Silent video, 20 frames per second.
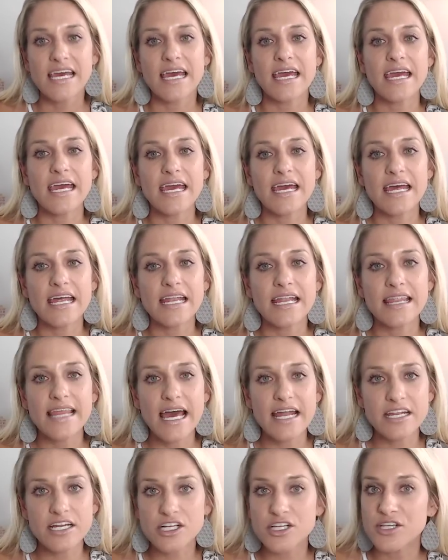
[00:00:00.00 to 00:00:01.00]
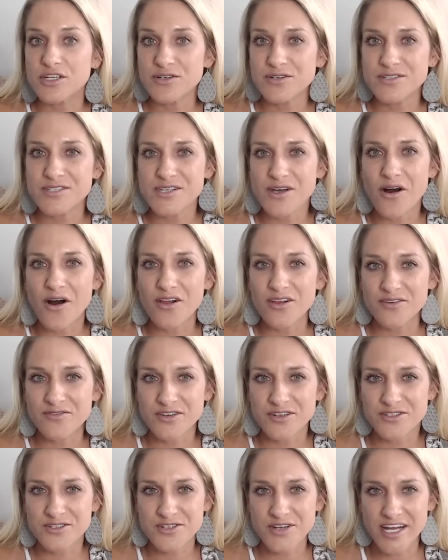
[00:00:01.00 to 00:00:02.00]
and that includes all of
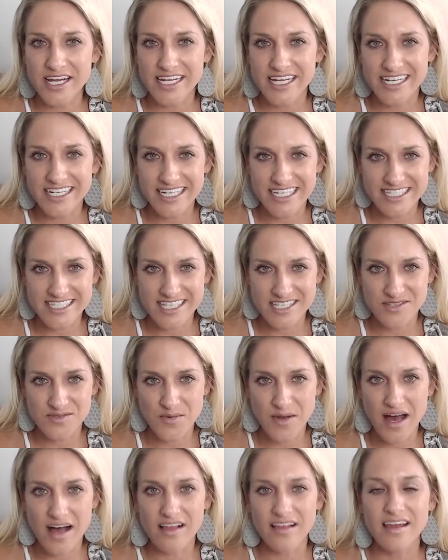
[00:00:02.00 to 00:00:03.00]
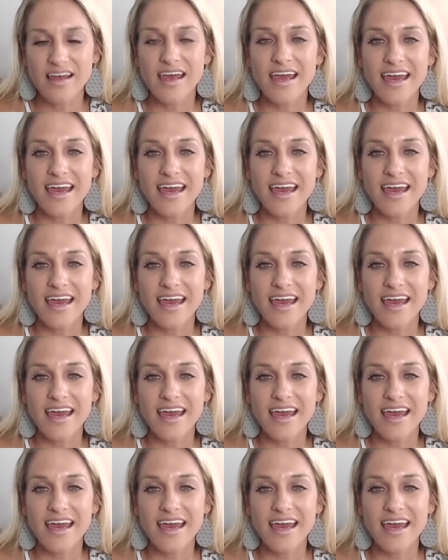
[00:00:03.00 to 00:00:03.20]
your training needs as well.